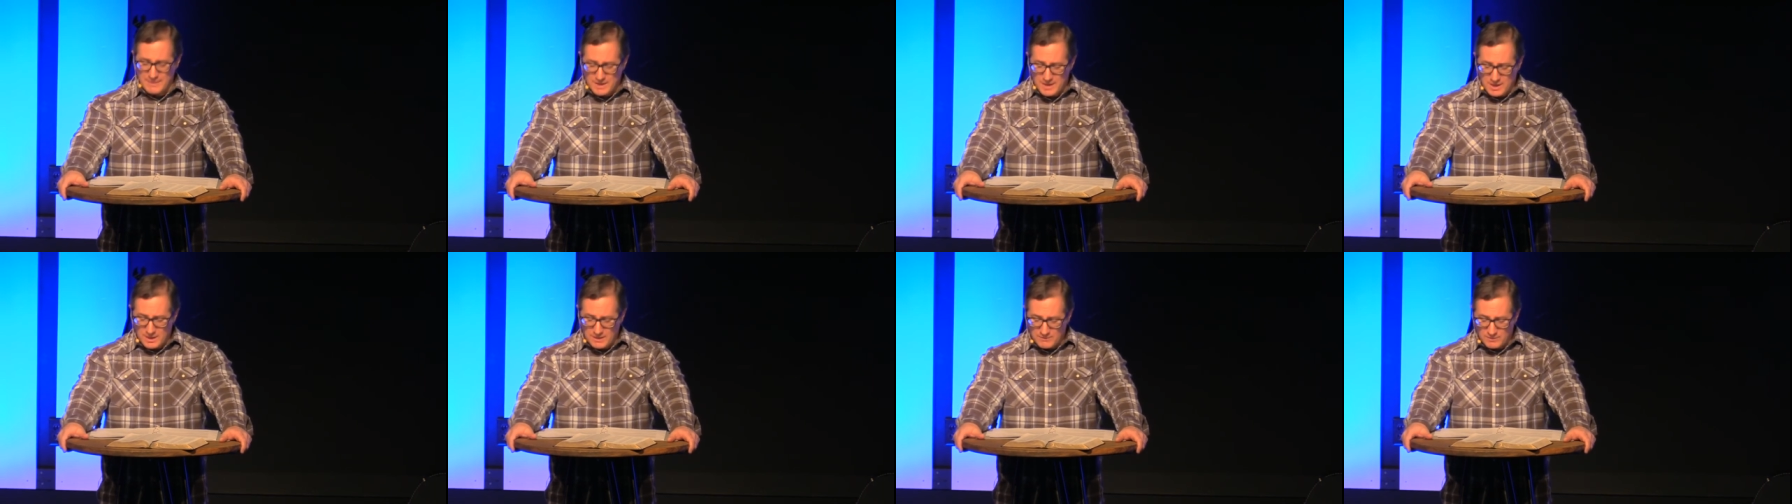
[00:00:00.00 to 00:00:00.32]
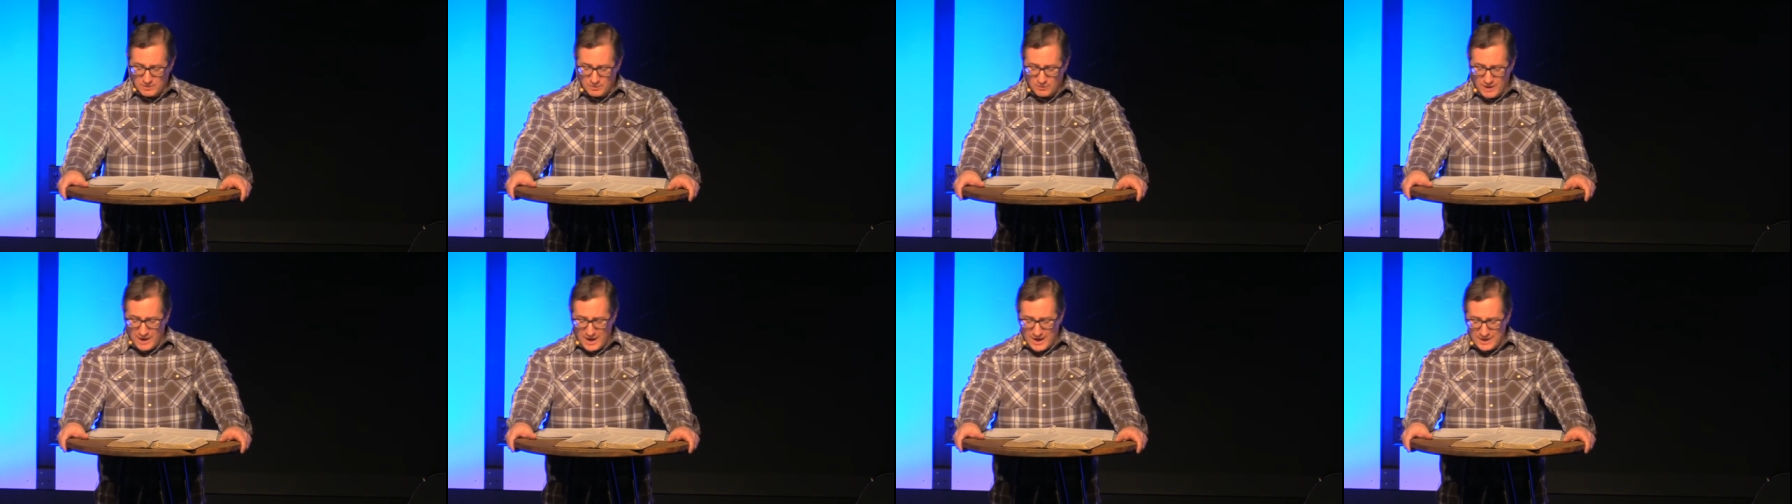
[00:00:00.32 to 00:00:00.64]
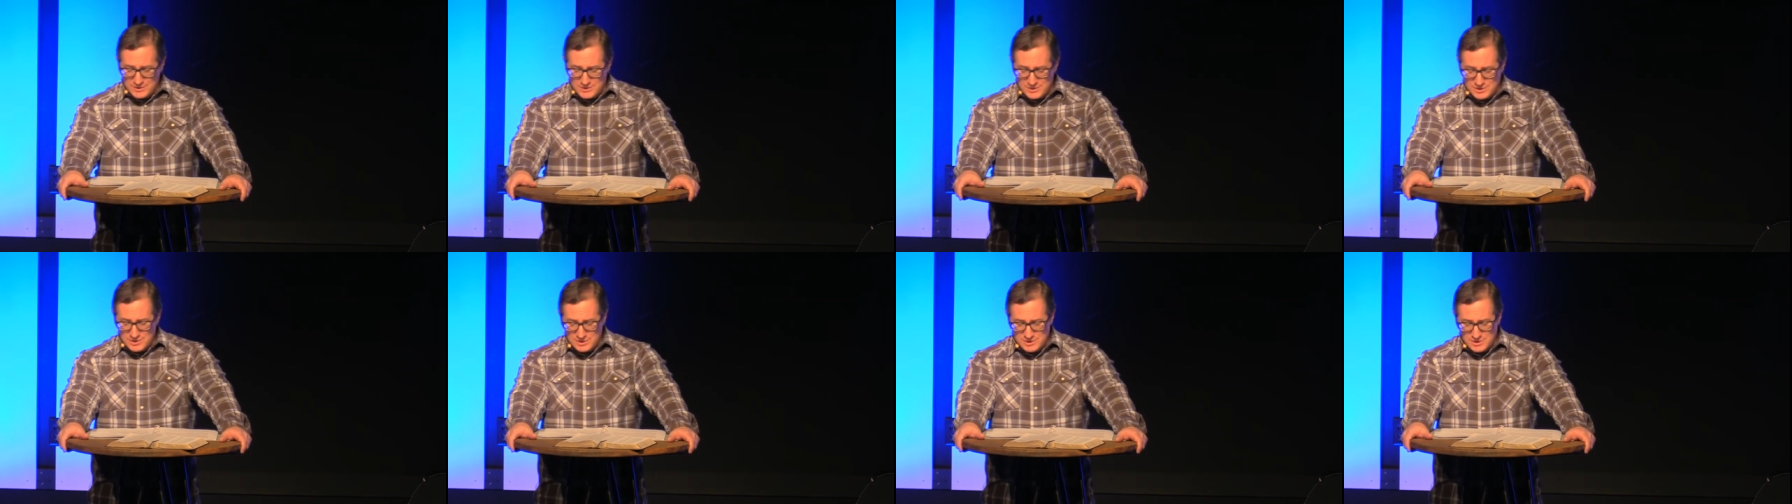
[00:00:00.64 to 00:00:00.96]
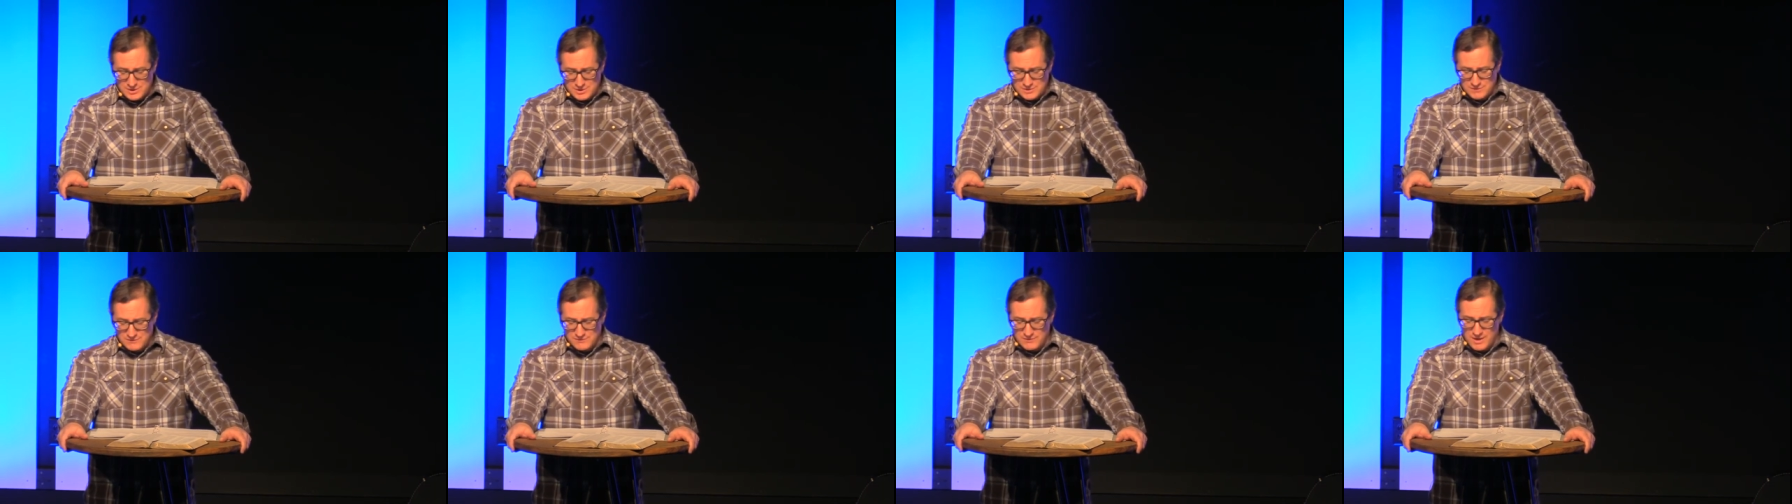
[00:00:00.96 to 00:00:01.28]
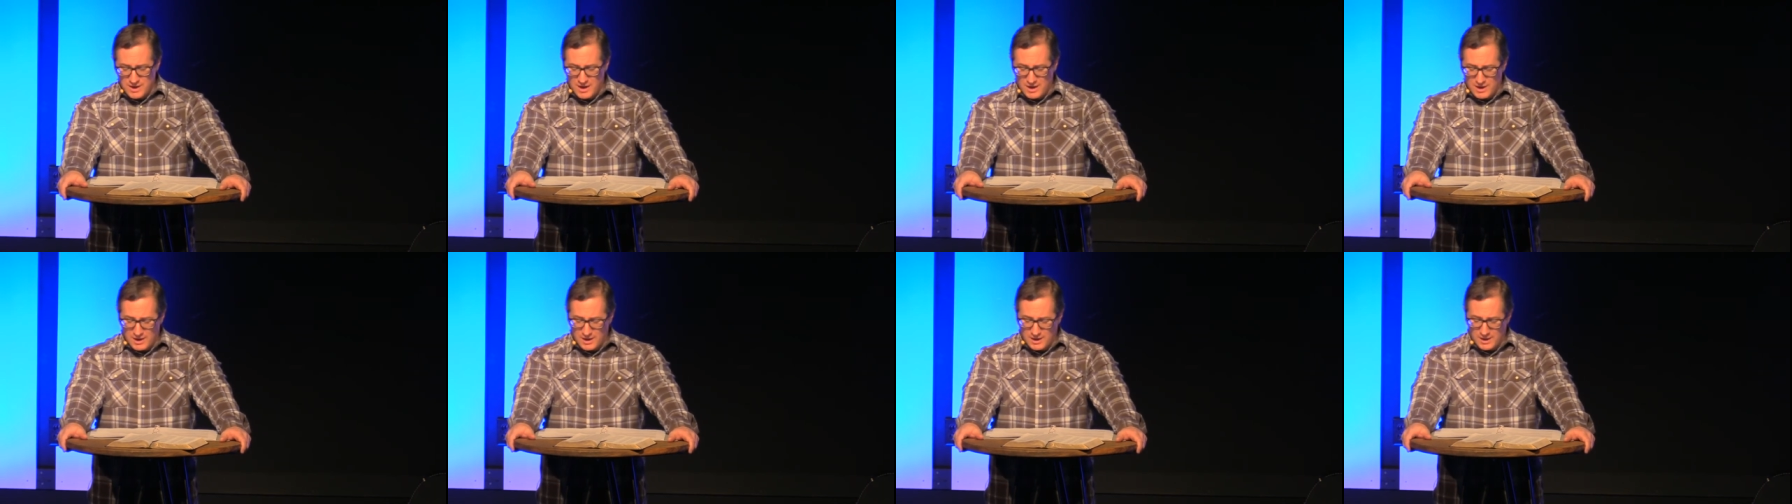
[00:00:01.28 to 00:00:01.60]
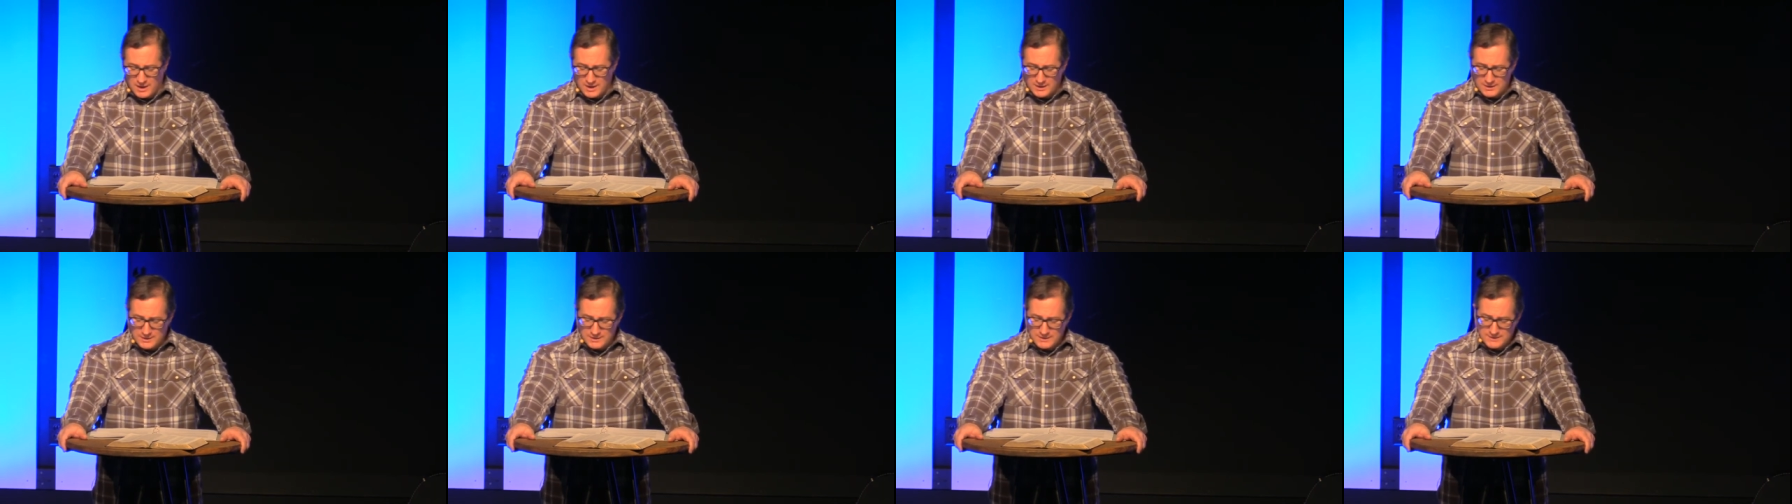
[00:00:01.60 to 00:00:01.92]
become the righteousness of
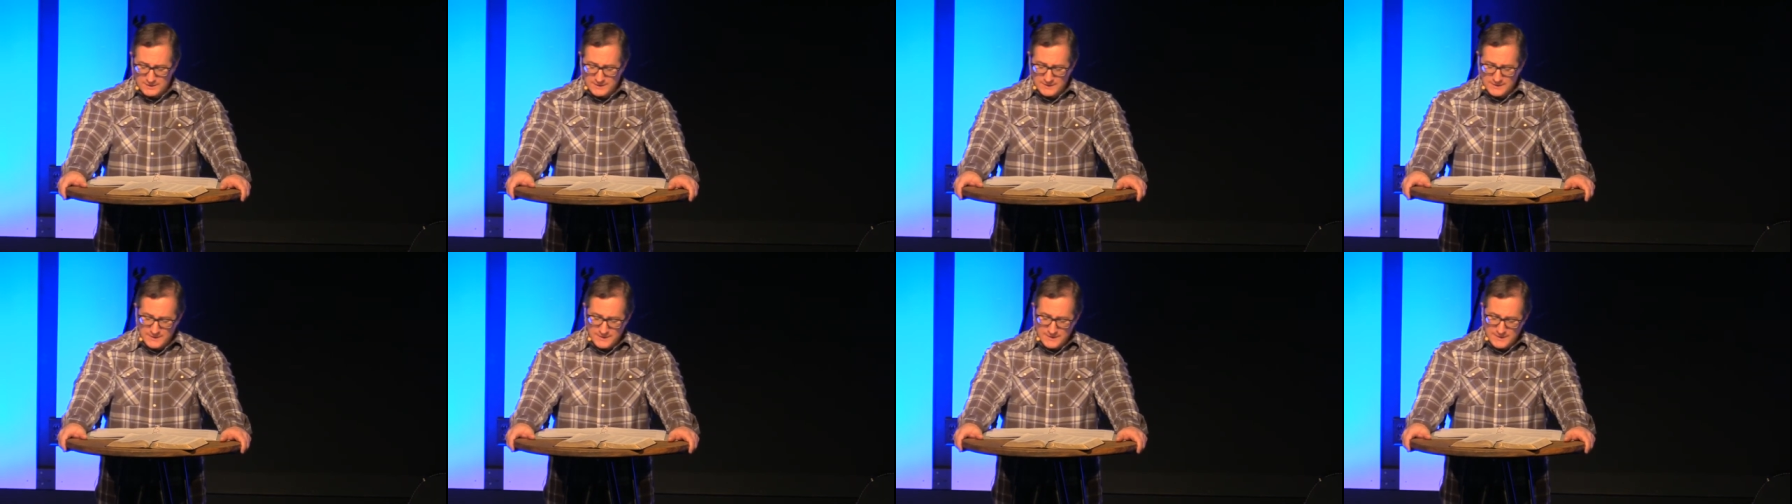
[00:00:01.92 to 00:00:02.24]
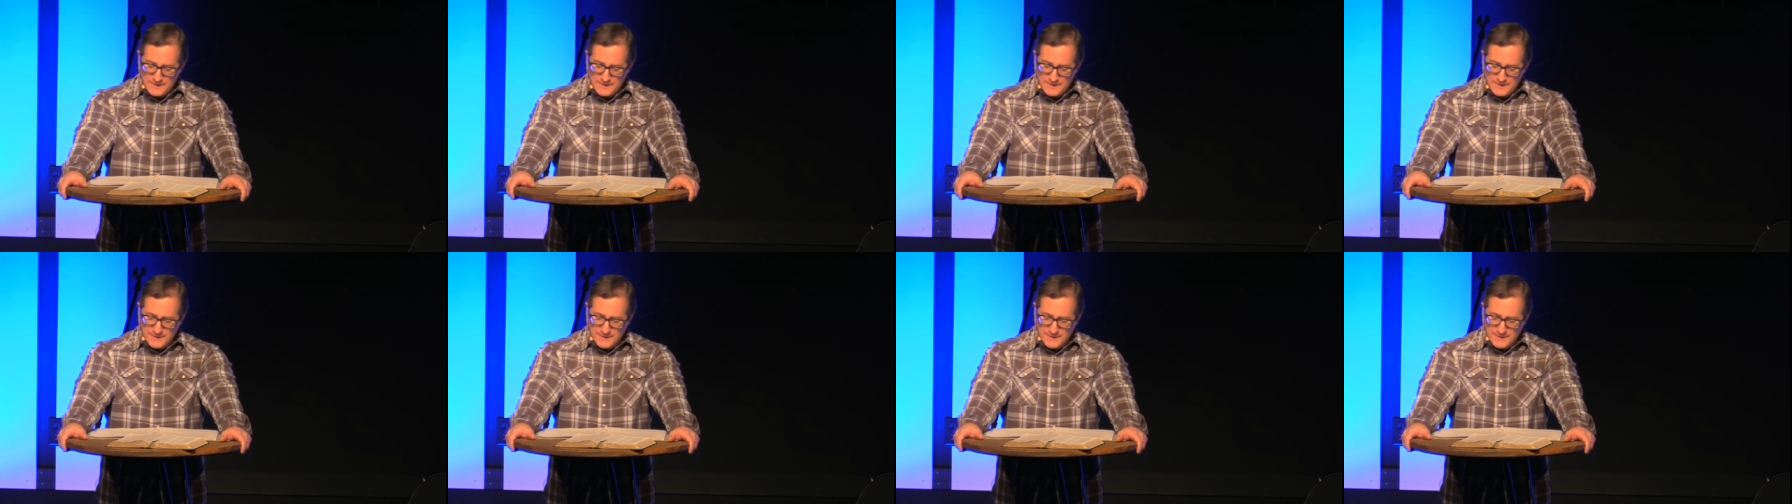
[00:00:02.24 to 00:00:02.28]
God